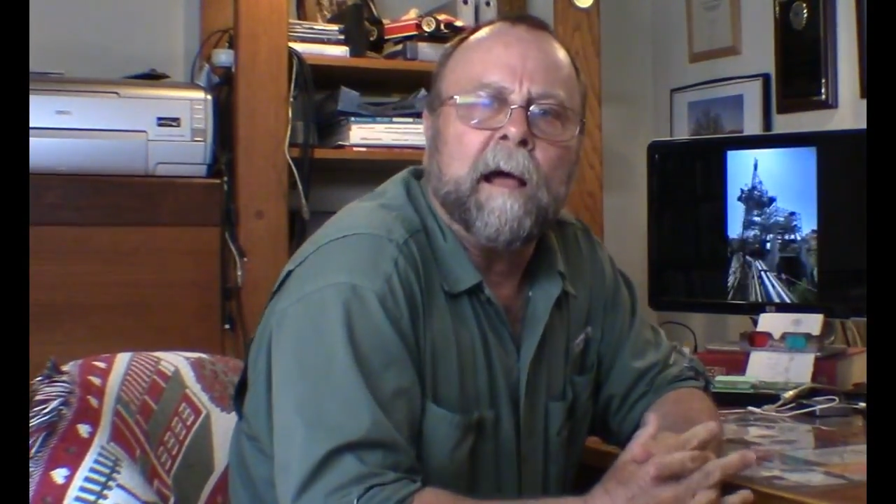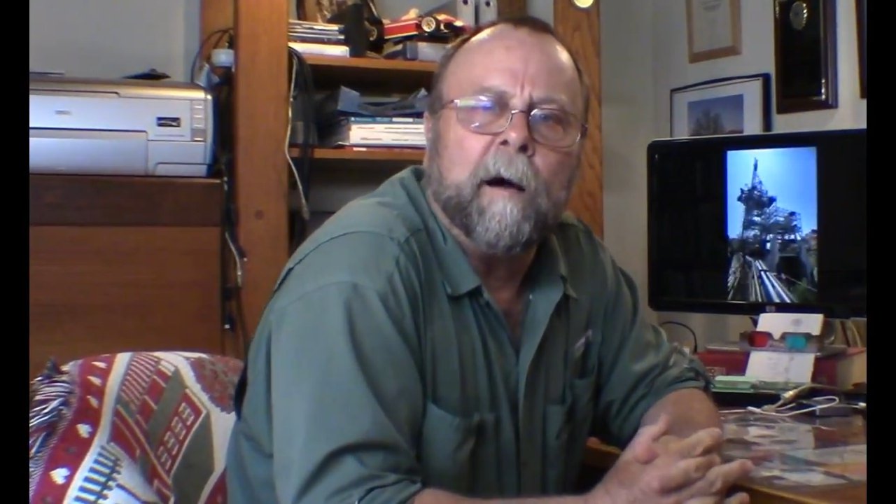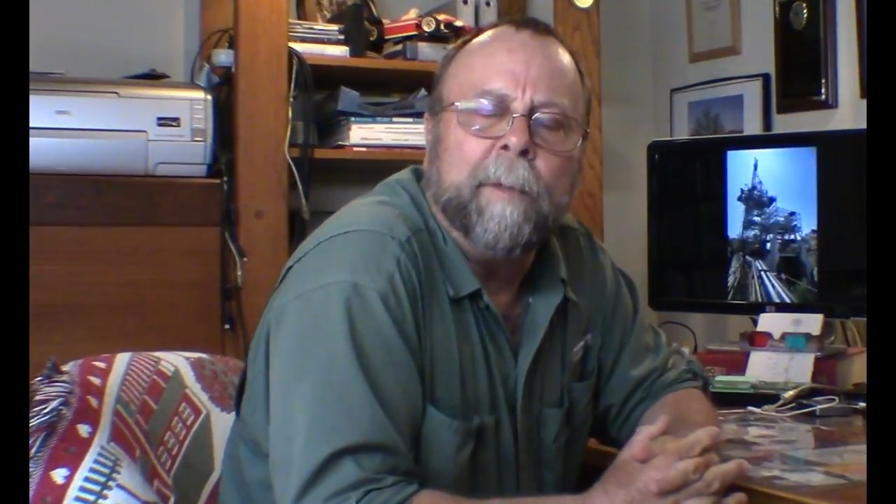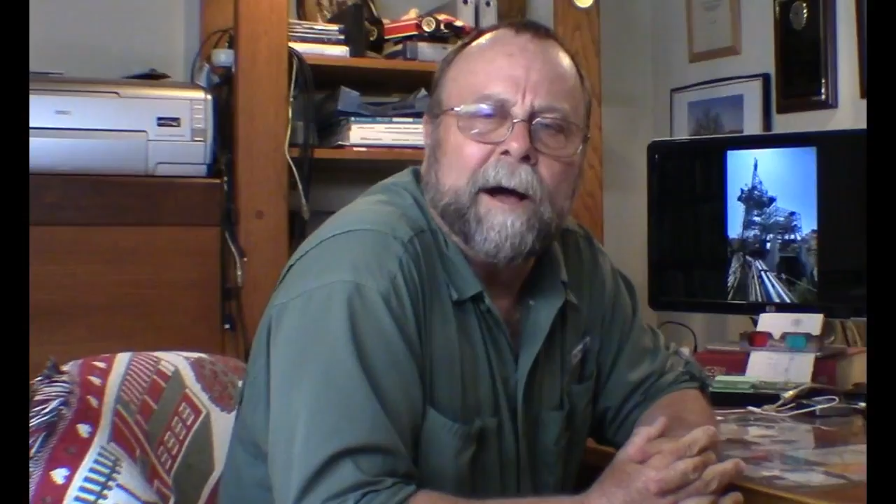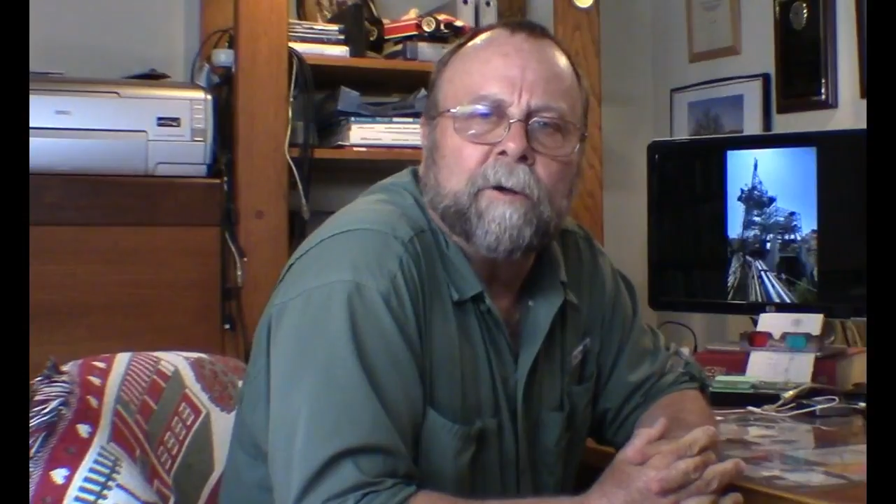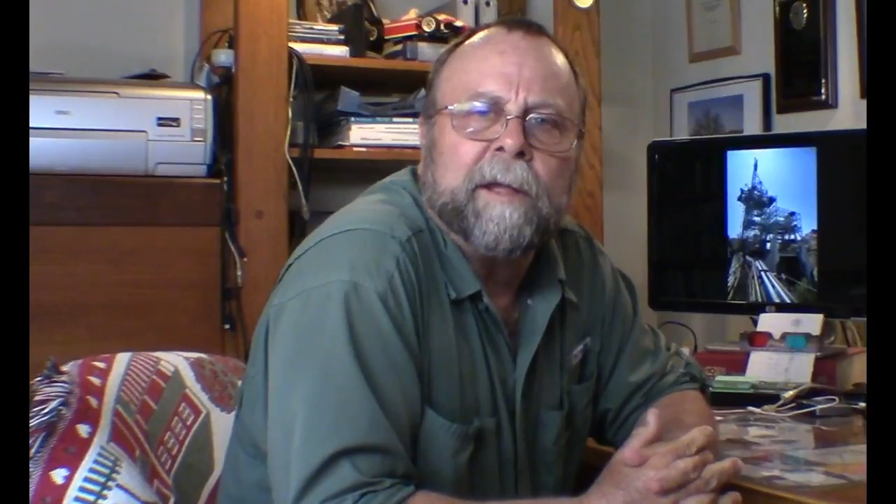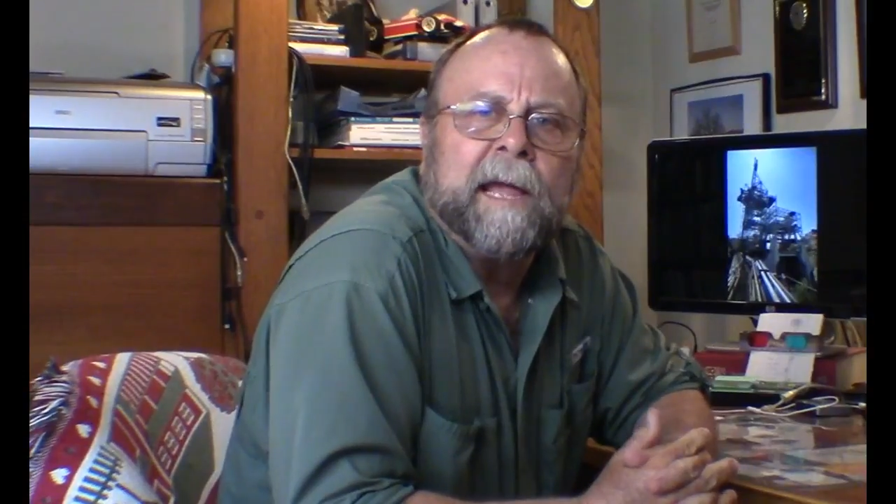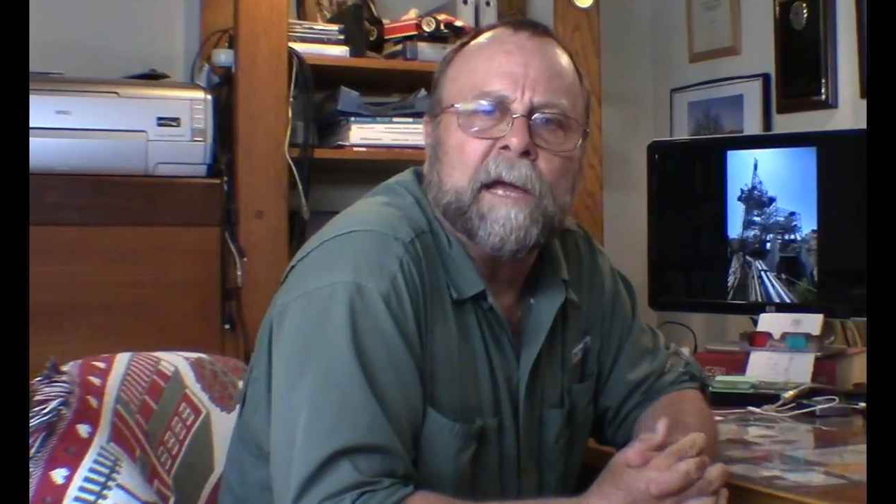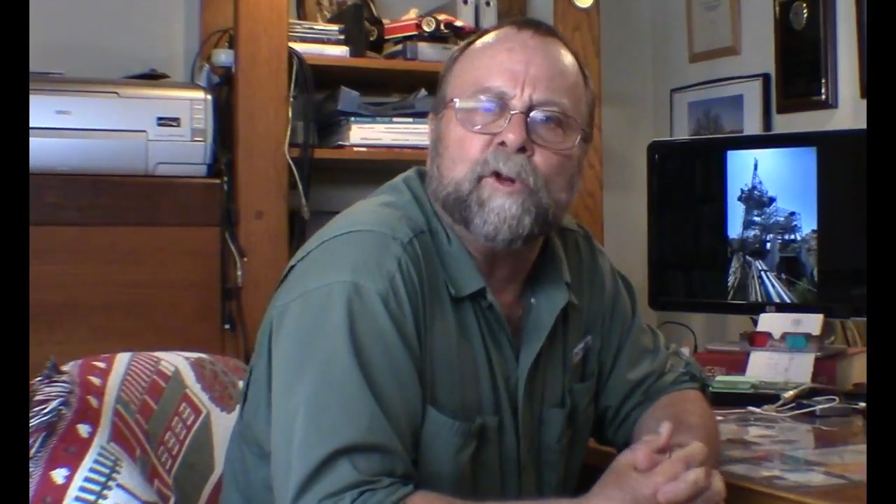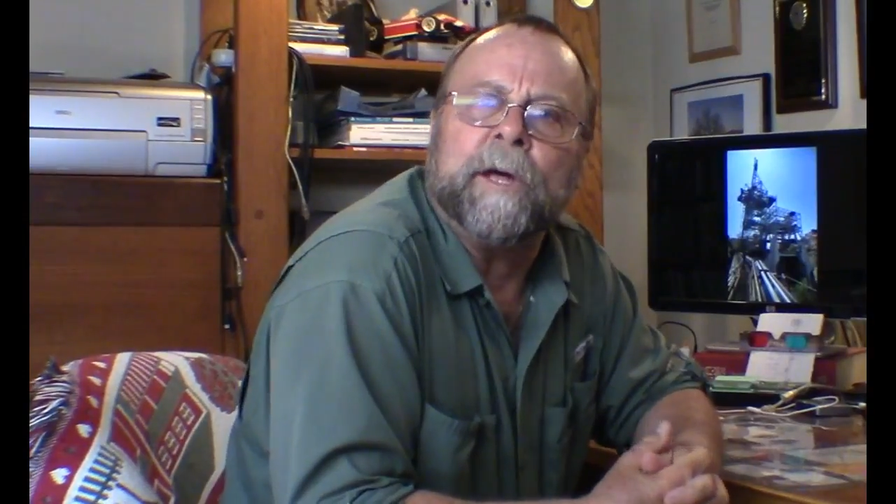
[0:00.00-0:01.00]
about
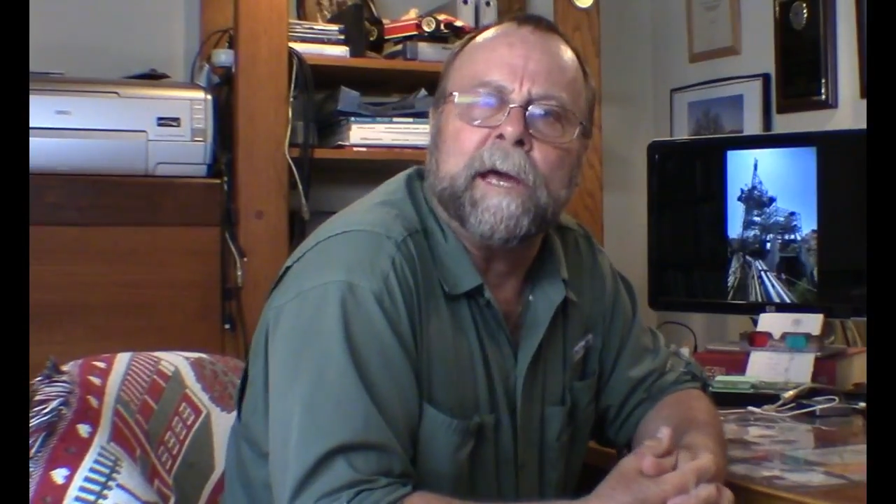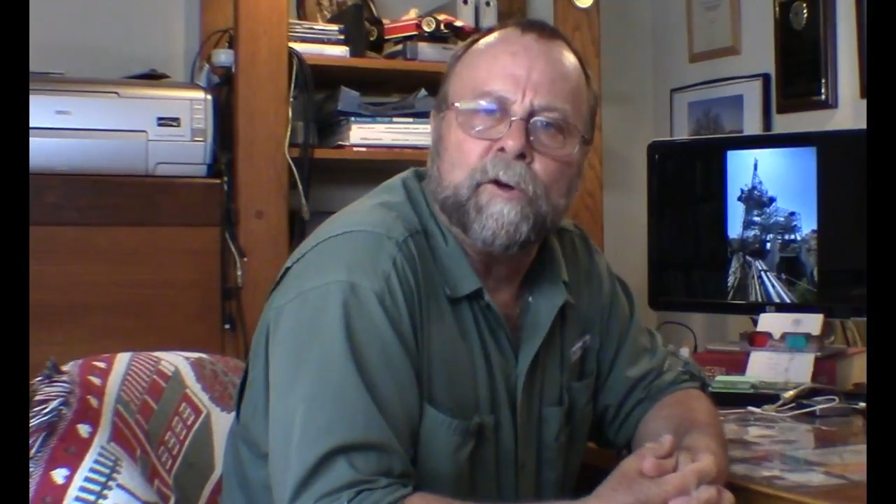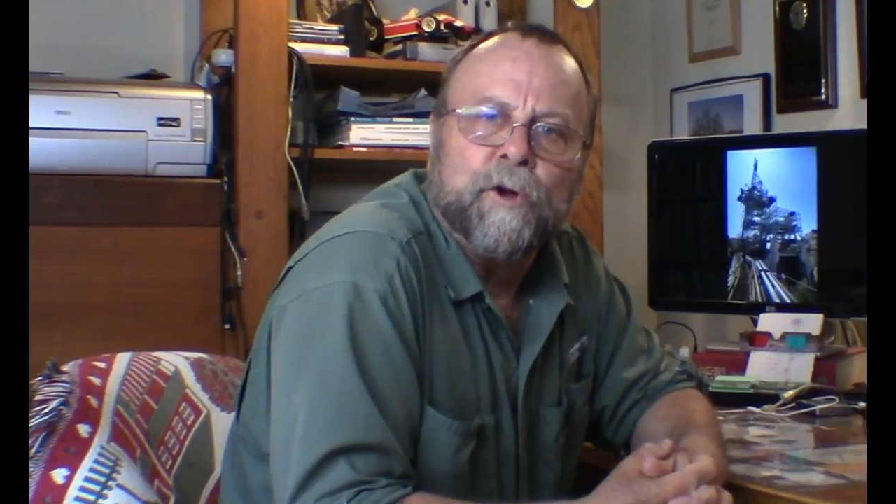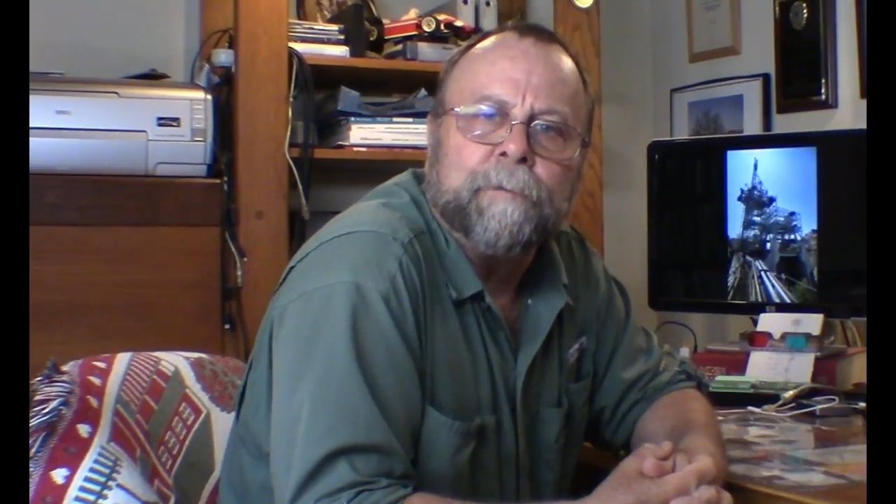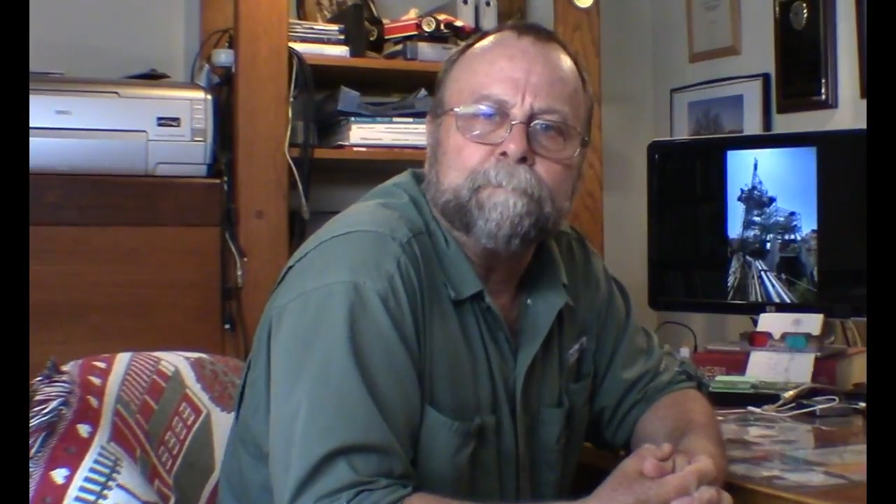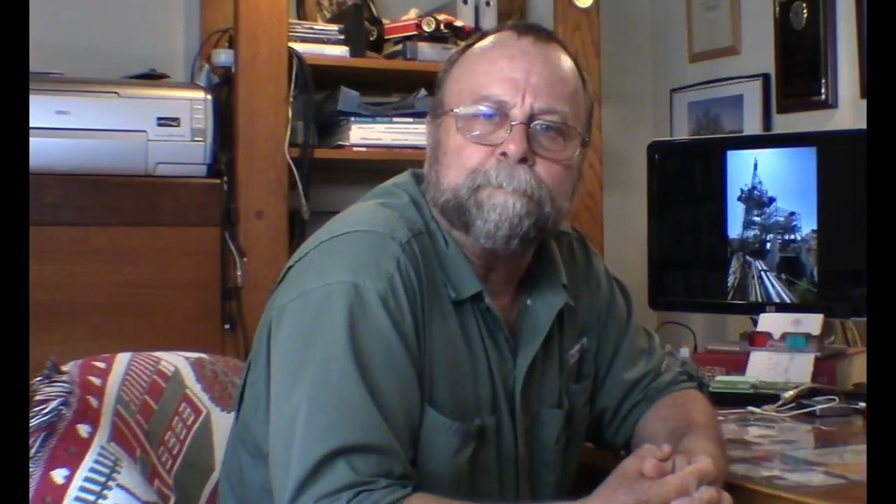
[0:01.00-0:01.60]
education